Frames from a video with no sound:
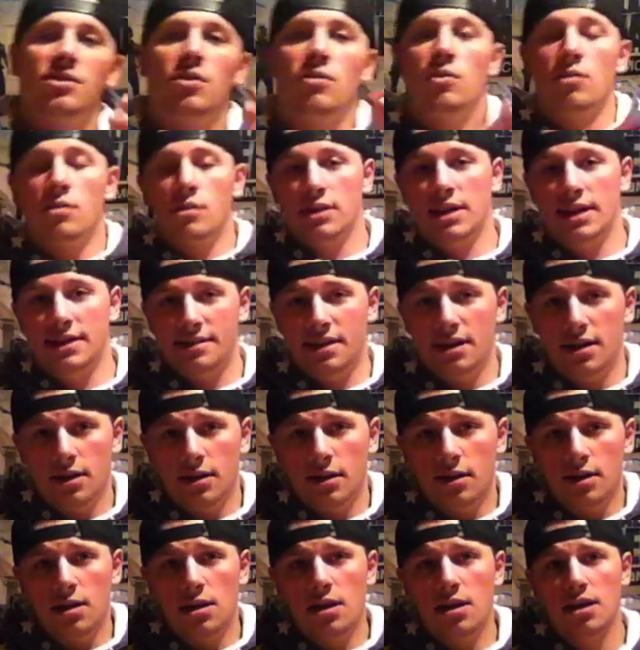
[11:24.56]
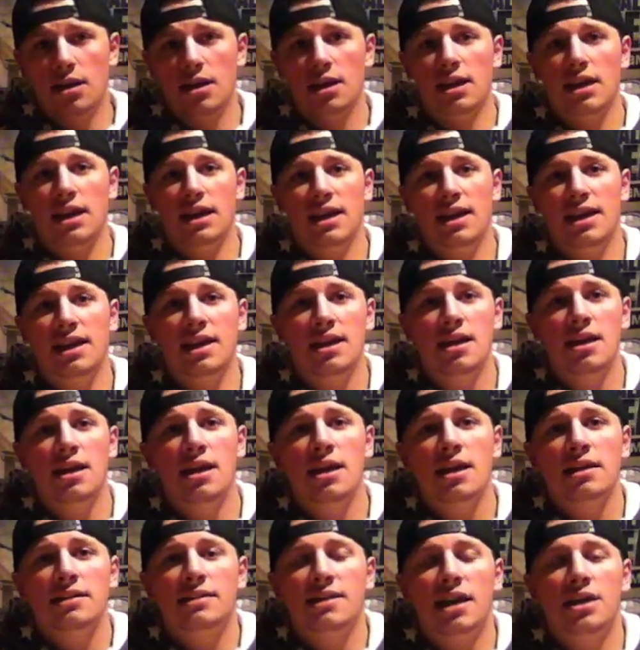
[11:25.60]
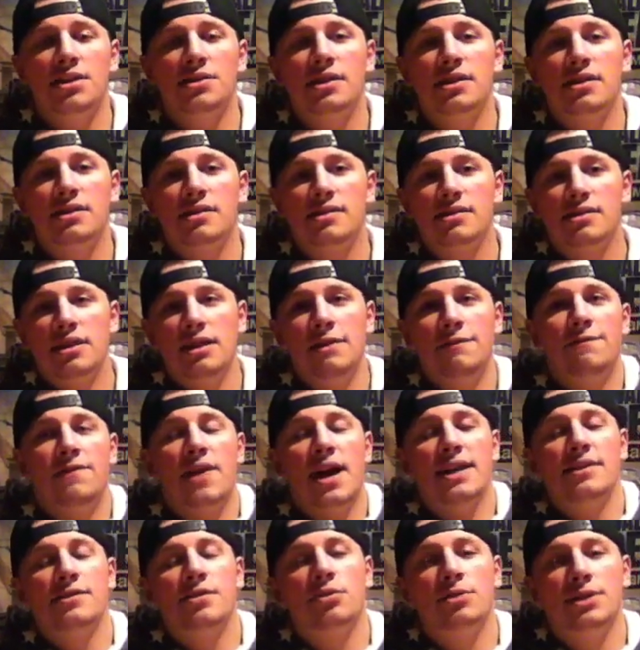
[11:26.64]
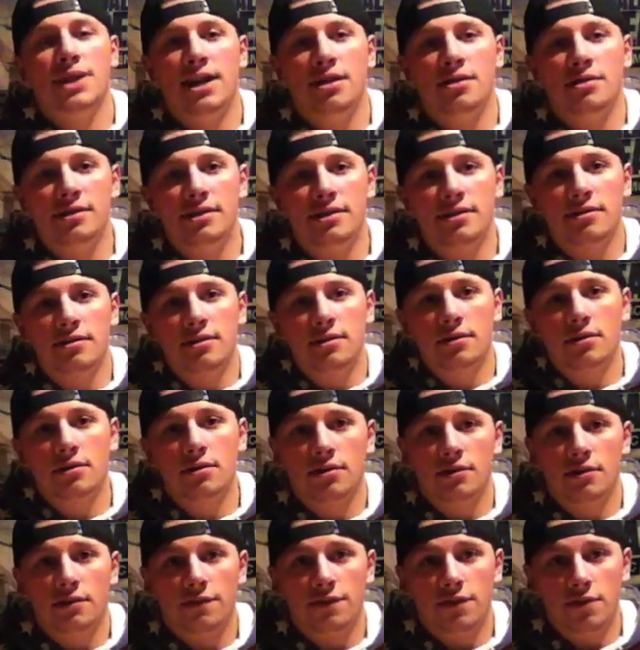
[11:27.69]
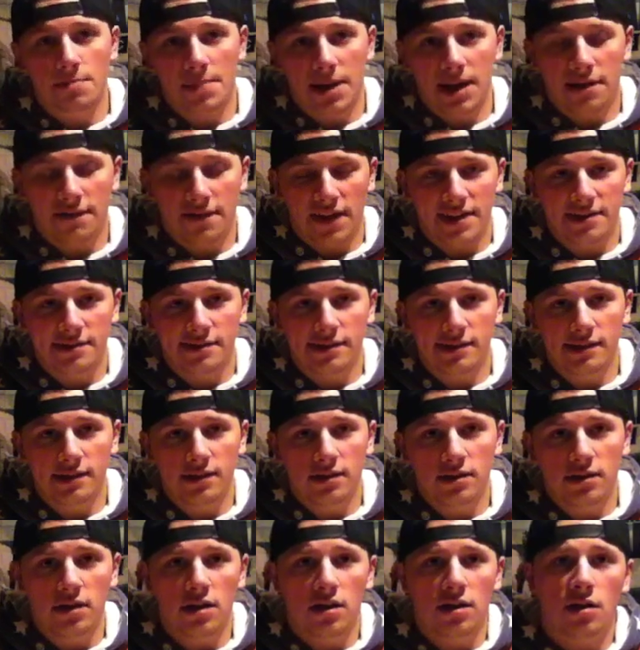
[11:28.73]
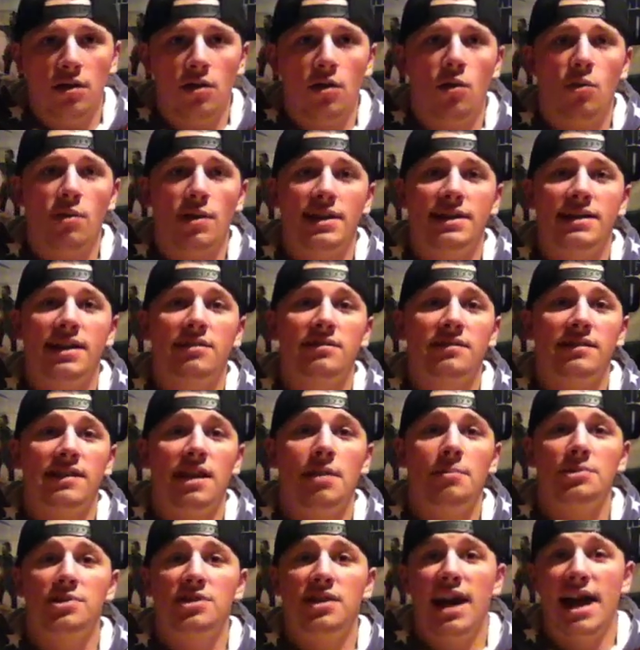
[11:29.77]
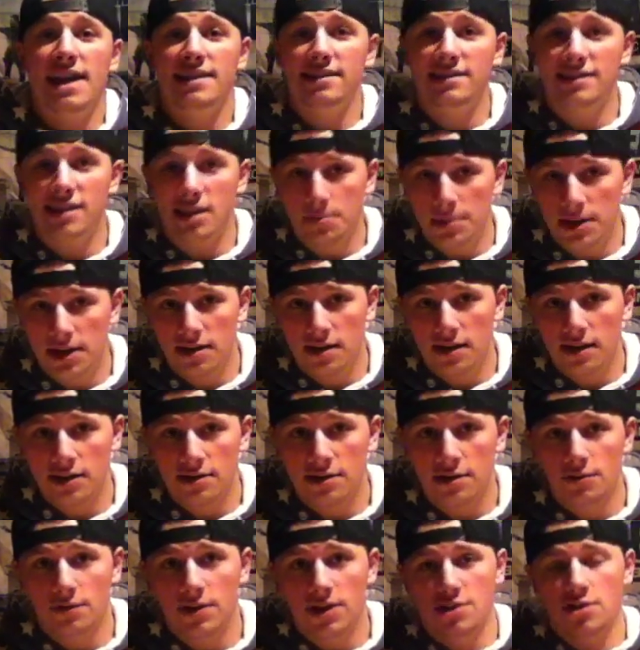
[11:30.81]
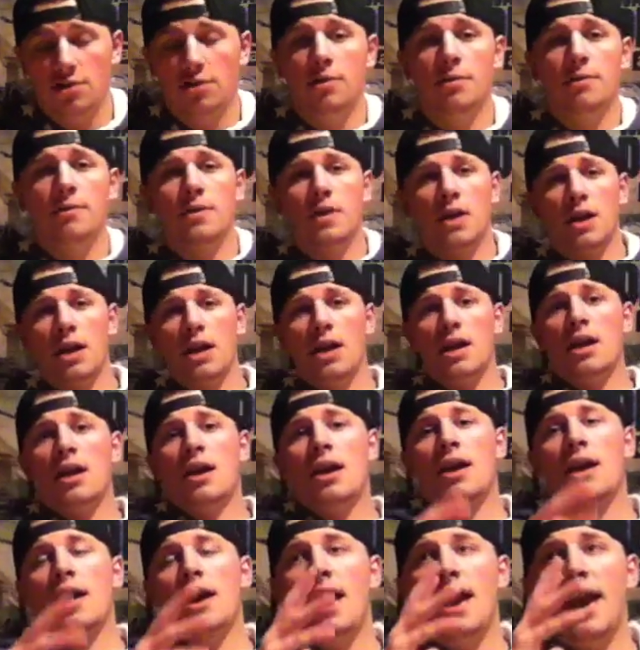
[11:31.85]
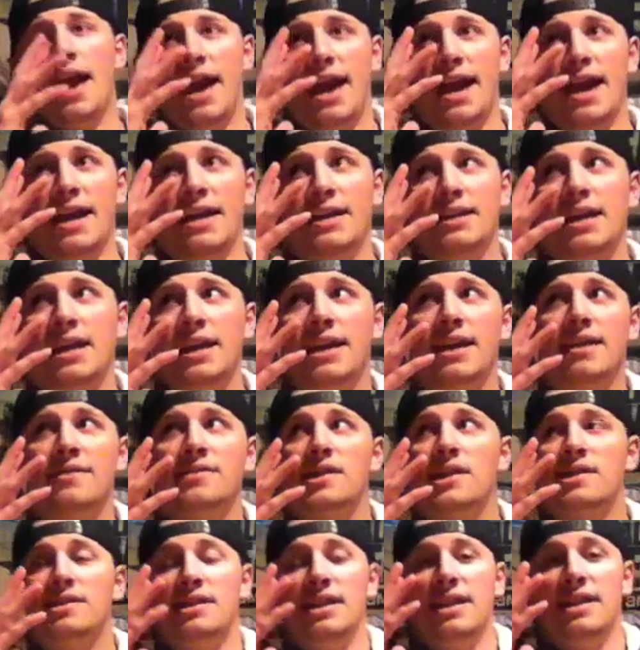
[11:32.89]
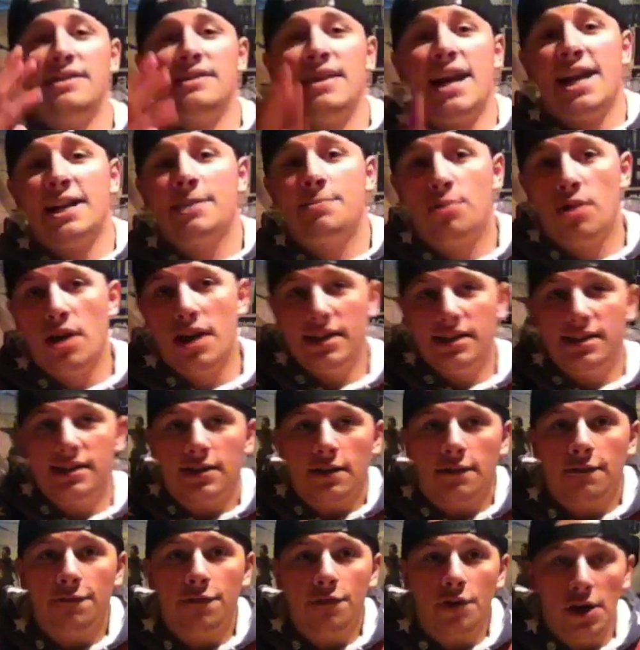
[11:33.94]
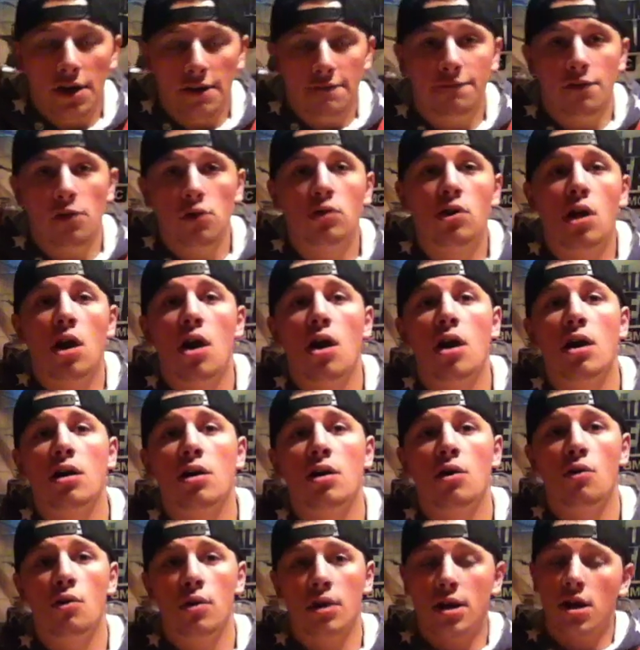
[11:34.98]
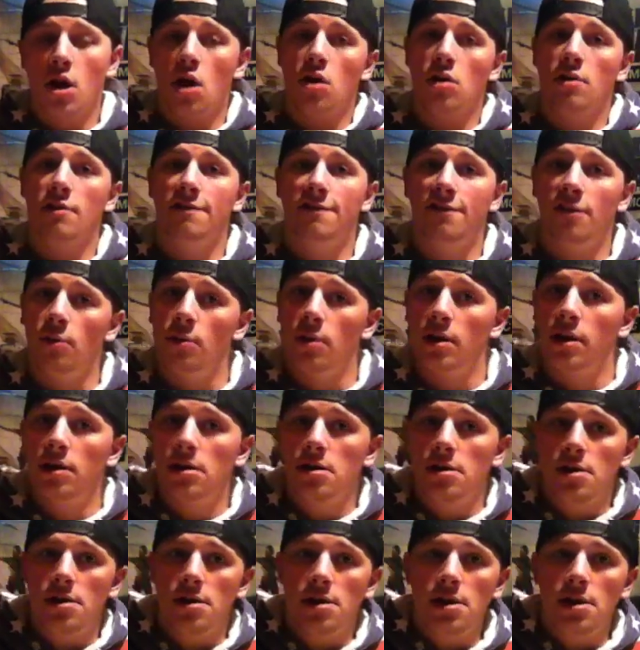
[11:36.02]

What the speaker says: is our organizer. He tells us he finds hotels for big events, or he tells us how much gas it's going to be to get to the regional, and he gives us the exact price for a full car or a car of 4,